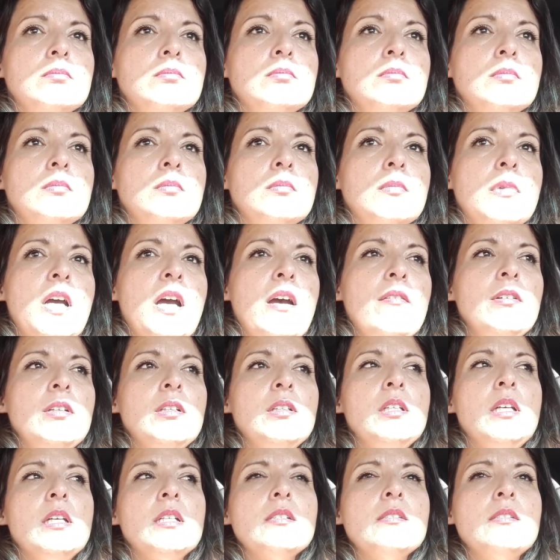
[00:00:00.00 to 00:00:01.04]
Having to
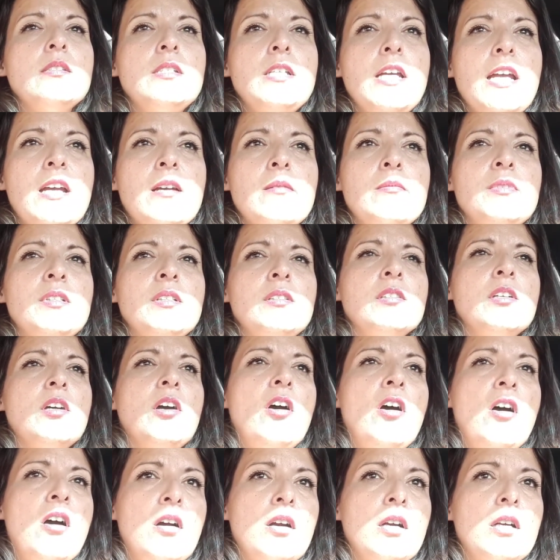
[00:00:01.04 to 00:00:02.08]
get stabbed in the
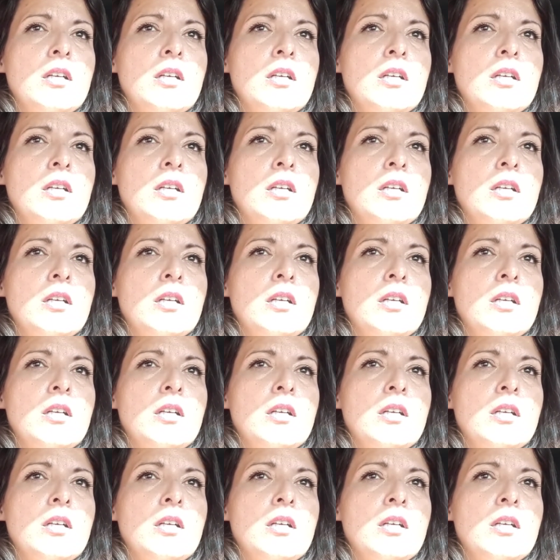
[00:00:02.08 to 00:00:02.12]
heart.